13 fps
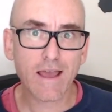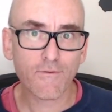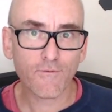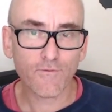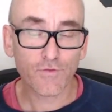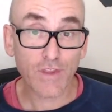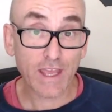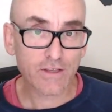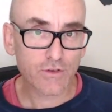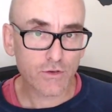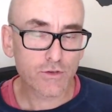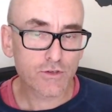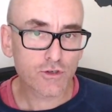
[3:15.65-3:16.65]
their
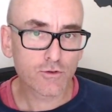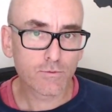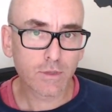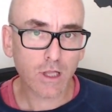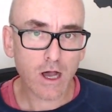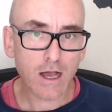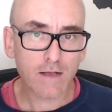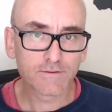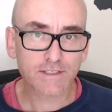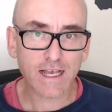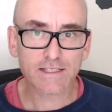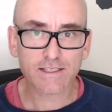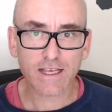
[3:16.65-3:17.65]
YouTube
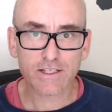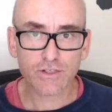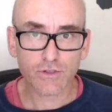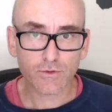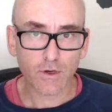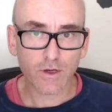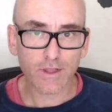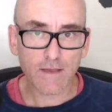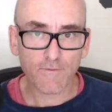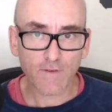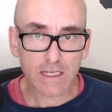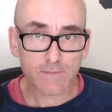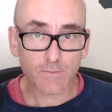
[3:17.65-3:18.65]
lives as they do on their
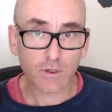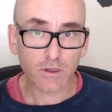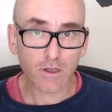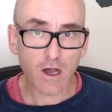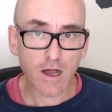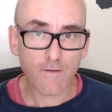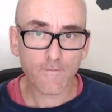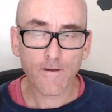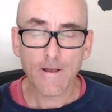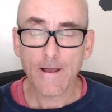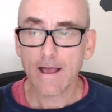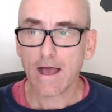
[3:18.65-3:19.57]
Facebook Live,